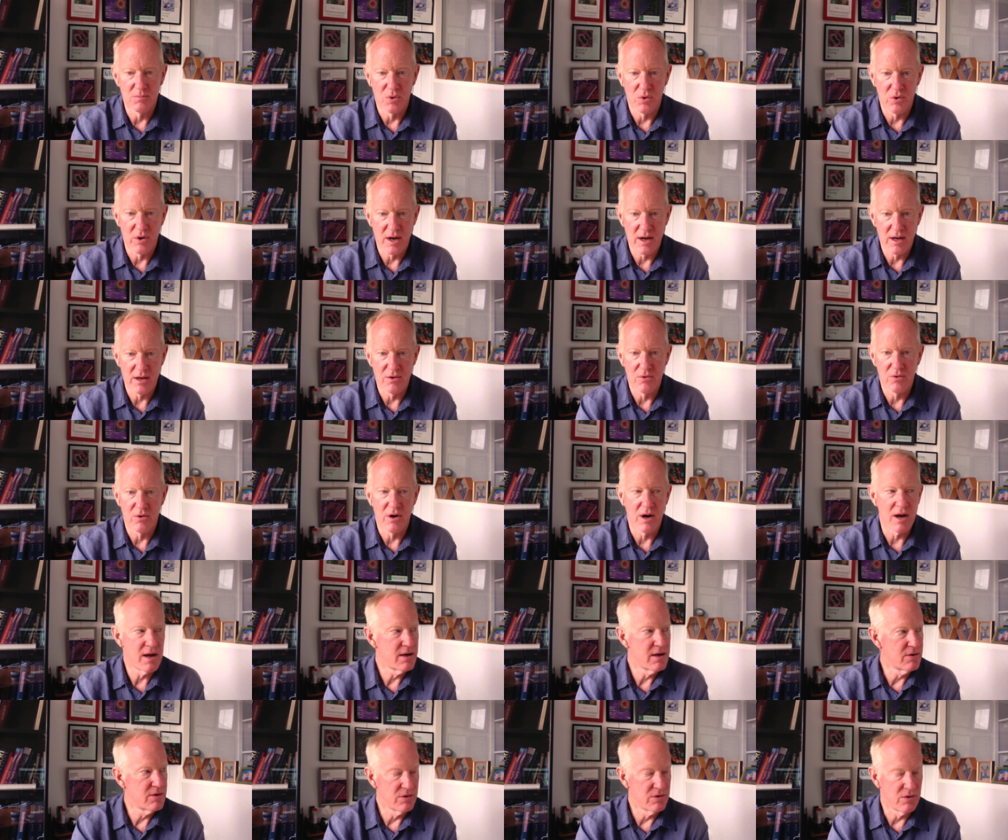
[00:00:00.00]
Moran
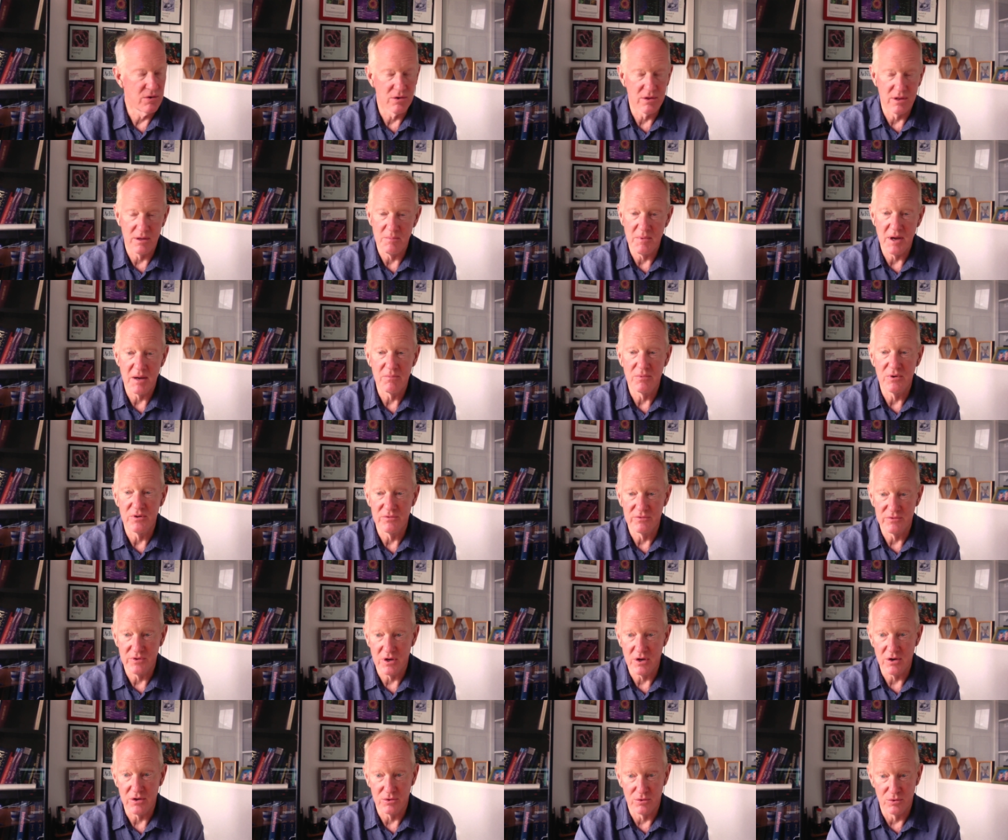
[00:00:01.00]
nor I, nor the member
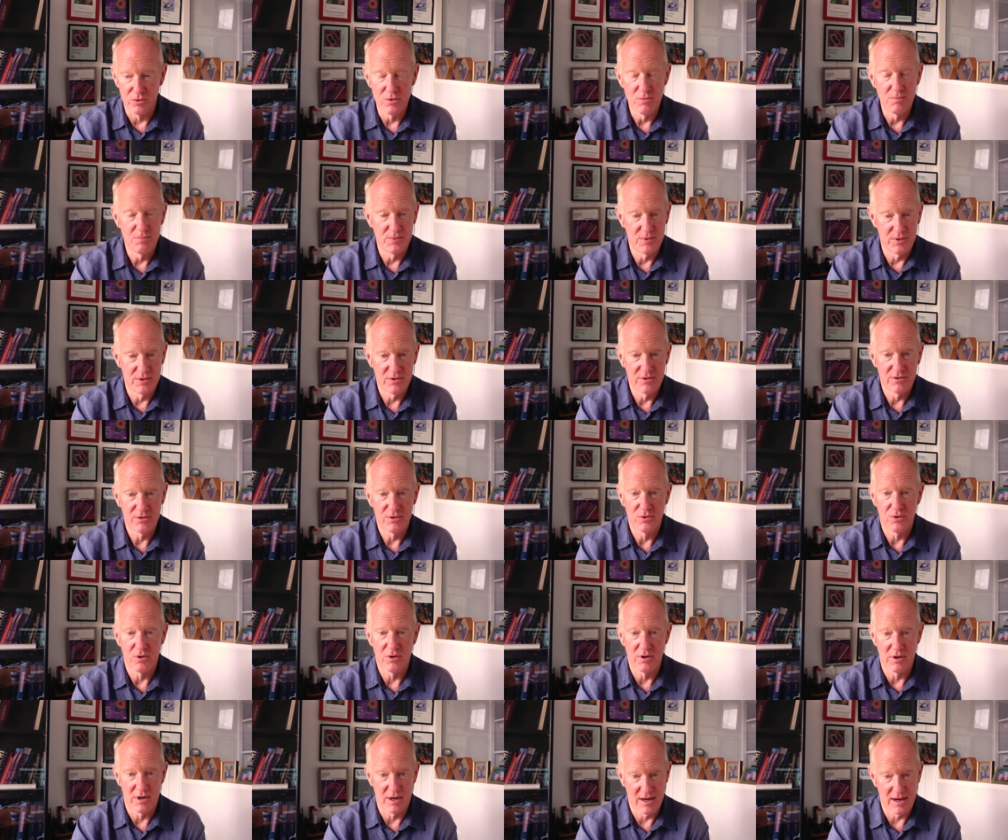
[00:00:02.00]
of our group who
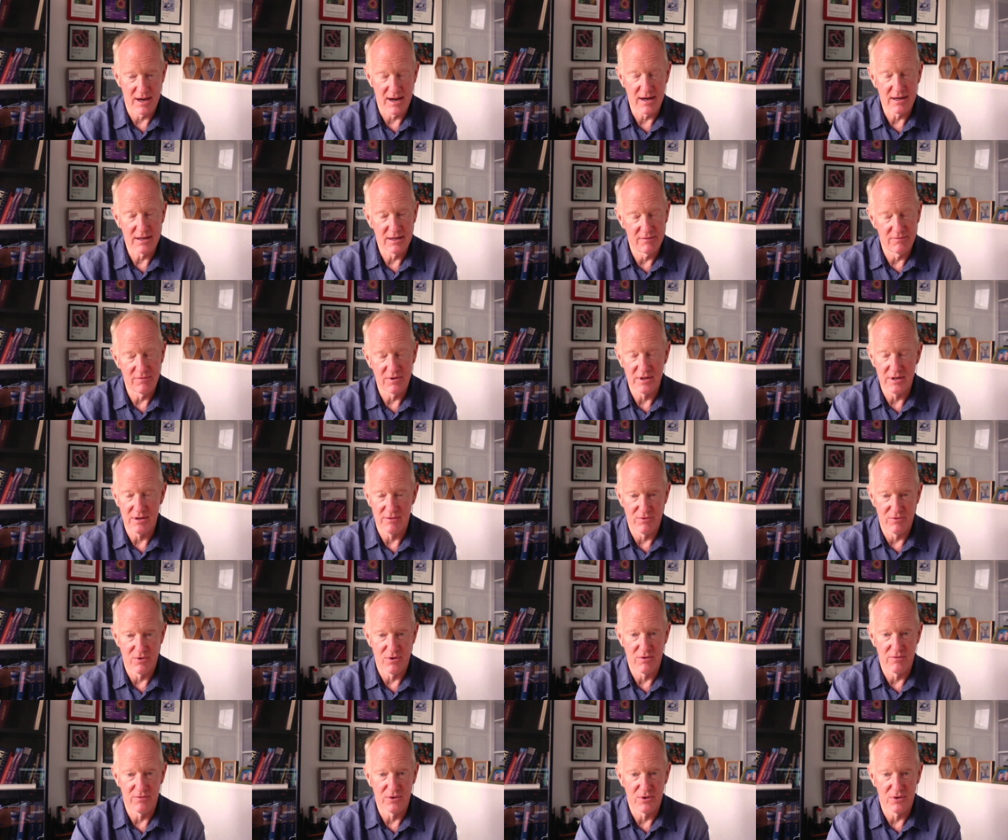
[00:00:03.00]
are actively
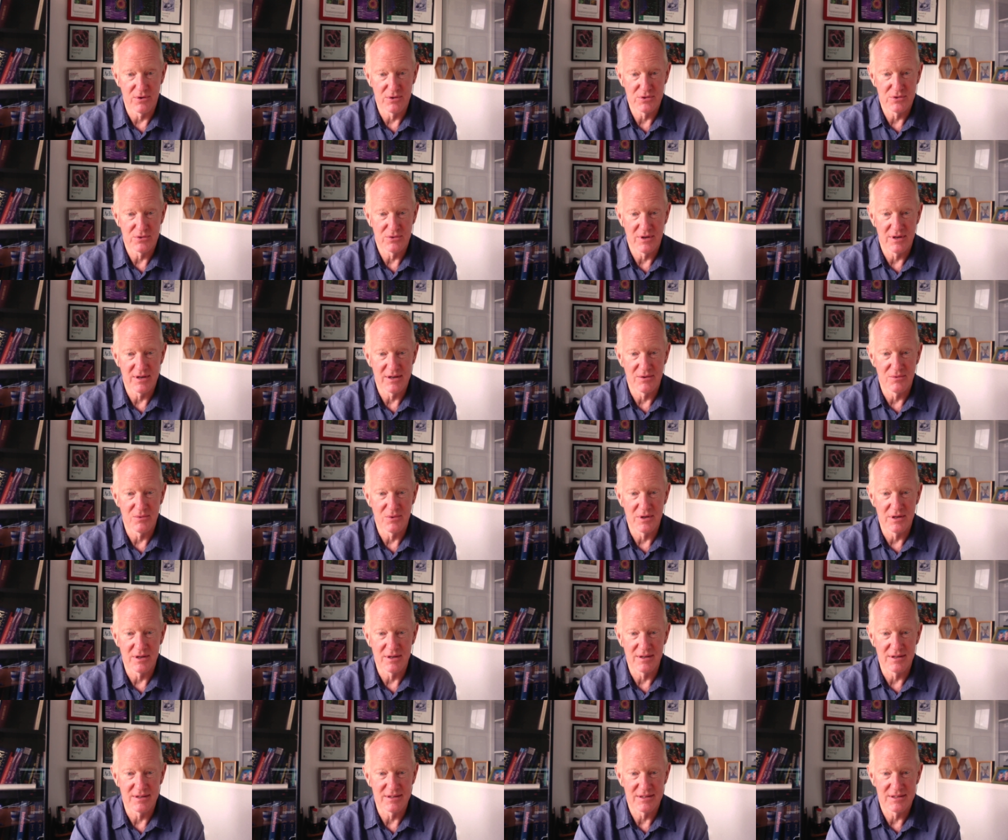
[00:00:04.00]
involved. Also, I don't
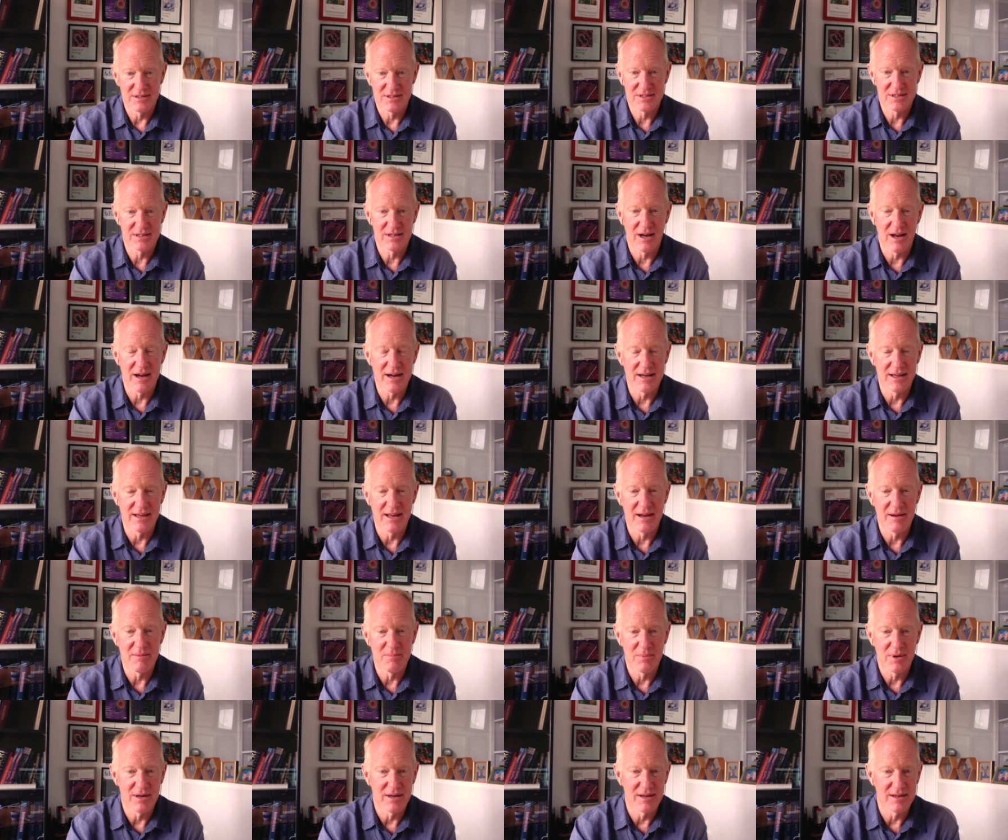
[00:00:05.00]
want to slight
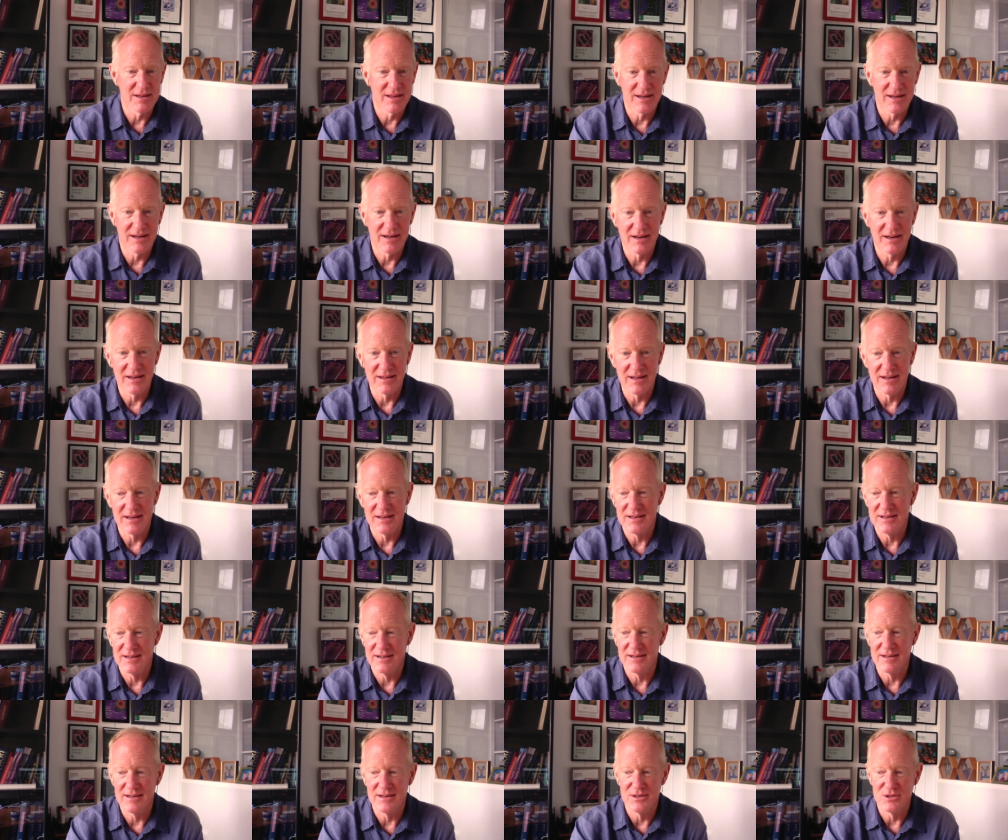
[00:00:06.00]
them by thinking
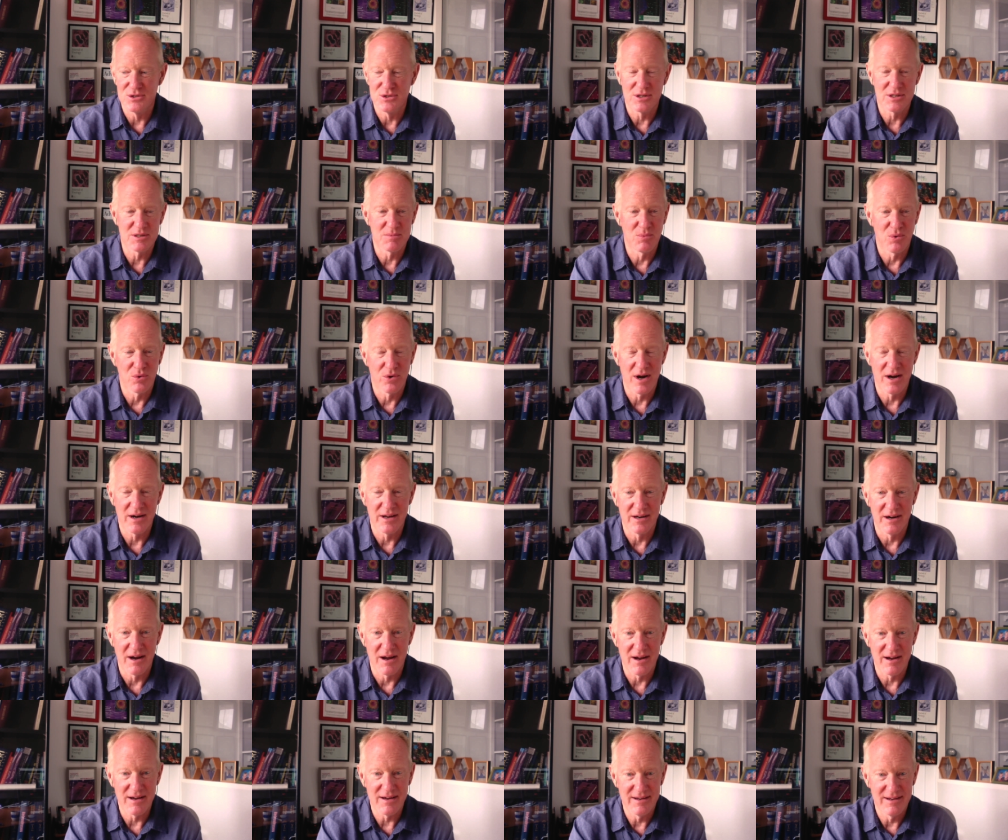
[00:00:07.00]
that uh, it's just Moran
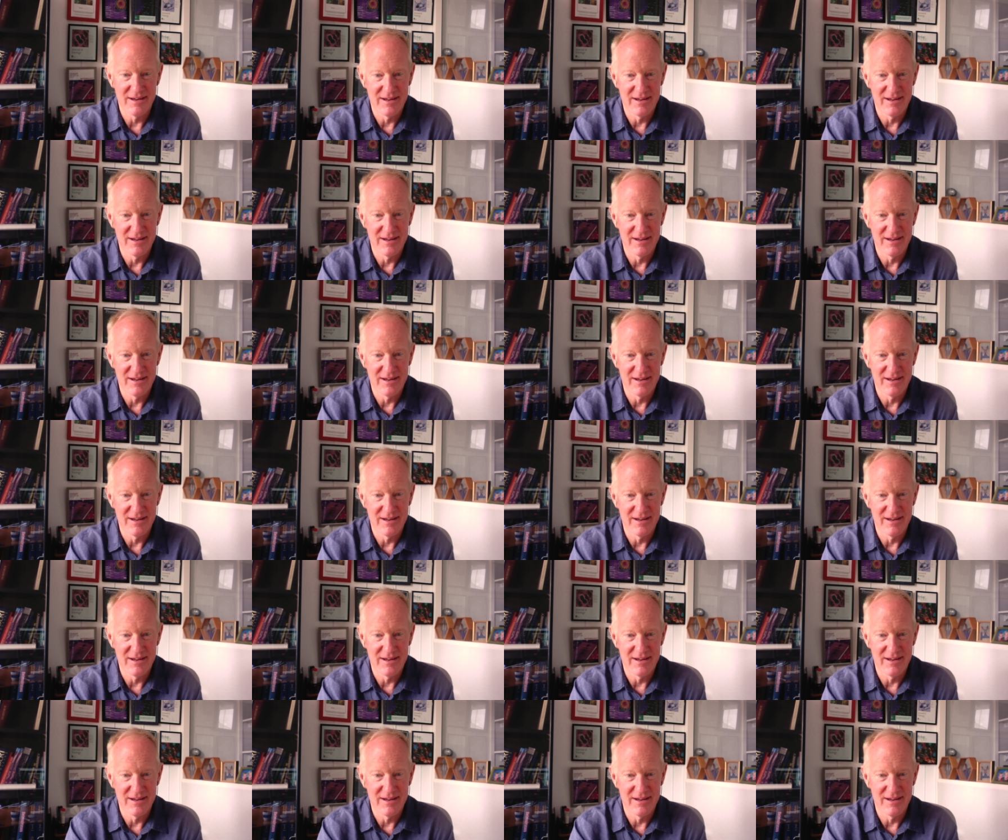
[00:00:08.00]
and I,